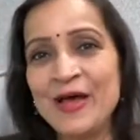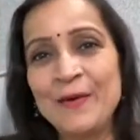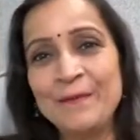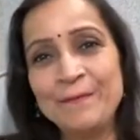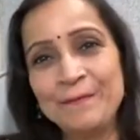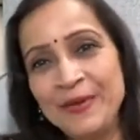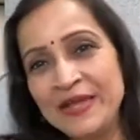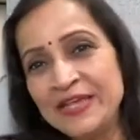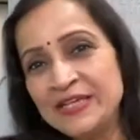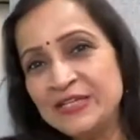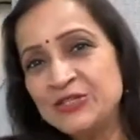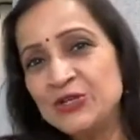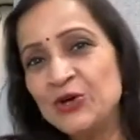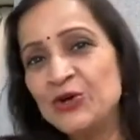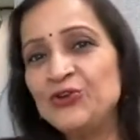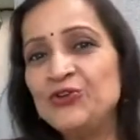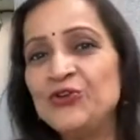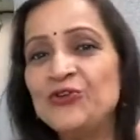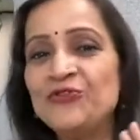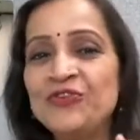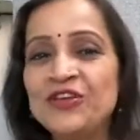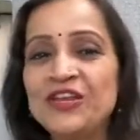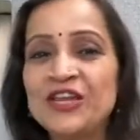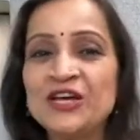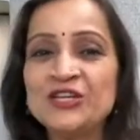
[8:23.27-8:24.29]
based on your
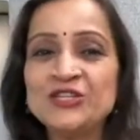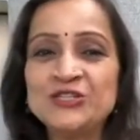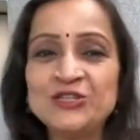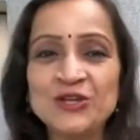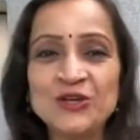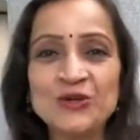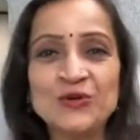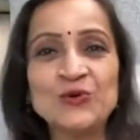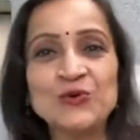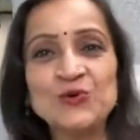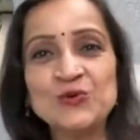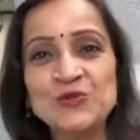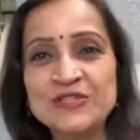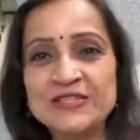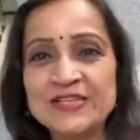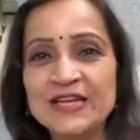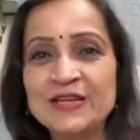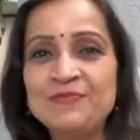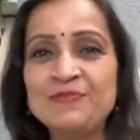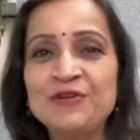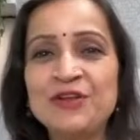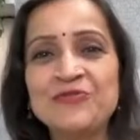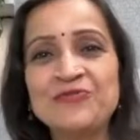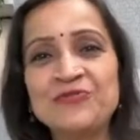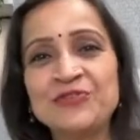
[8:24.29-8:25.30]
financial goals and
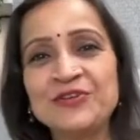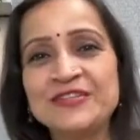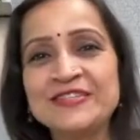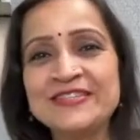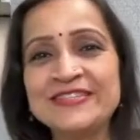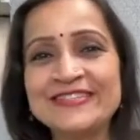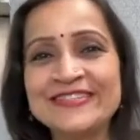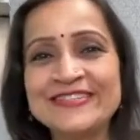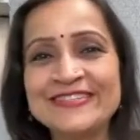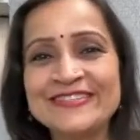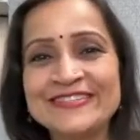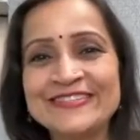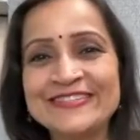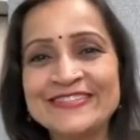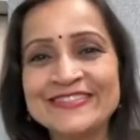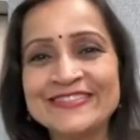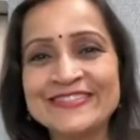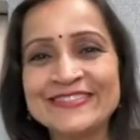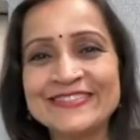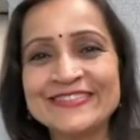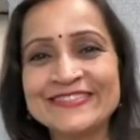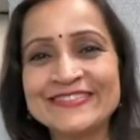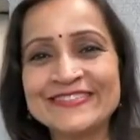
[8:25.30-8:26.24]
preferences.